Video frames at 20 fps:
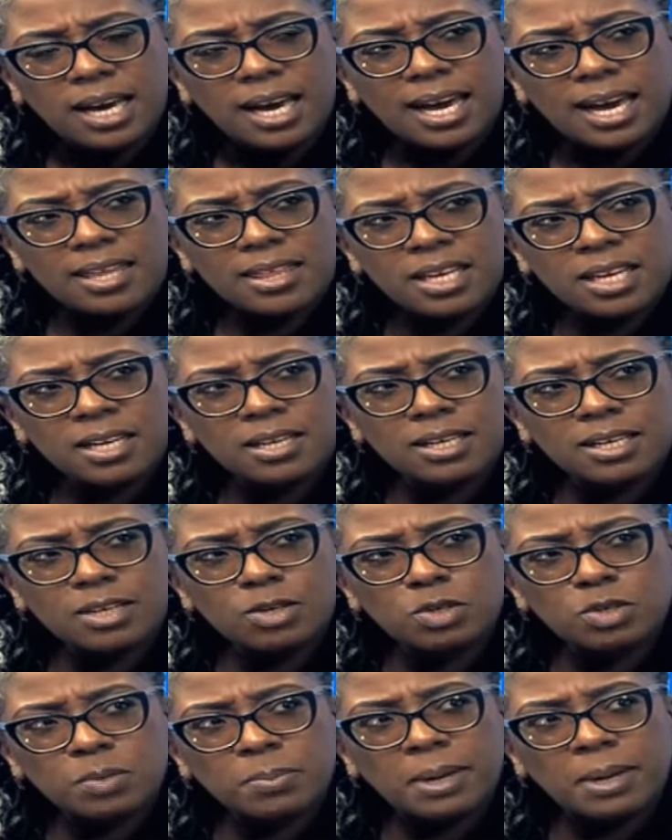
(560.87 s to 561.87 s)
I think you
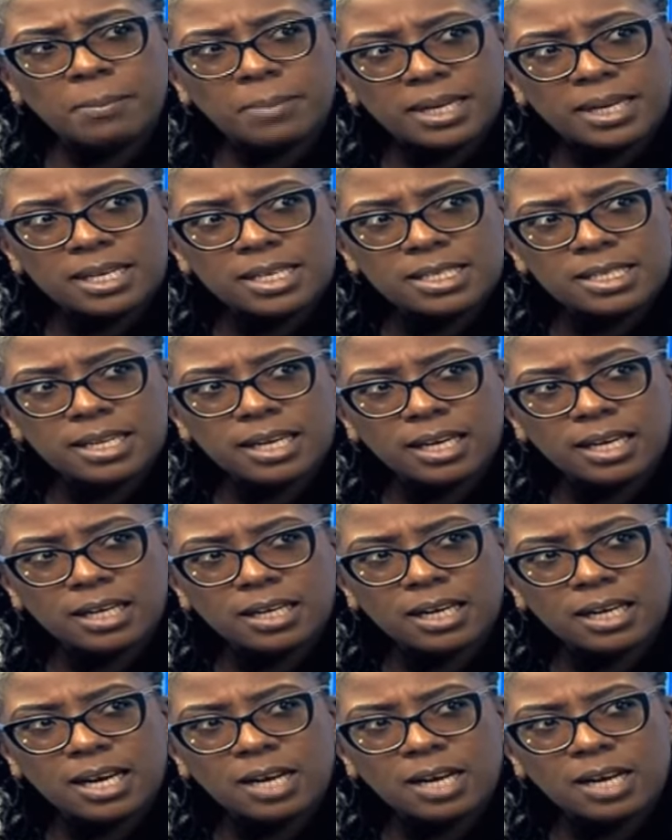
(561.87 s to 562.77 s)
should be embarrassed, like,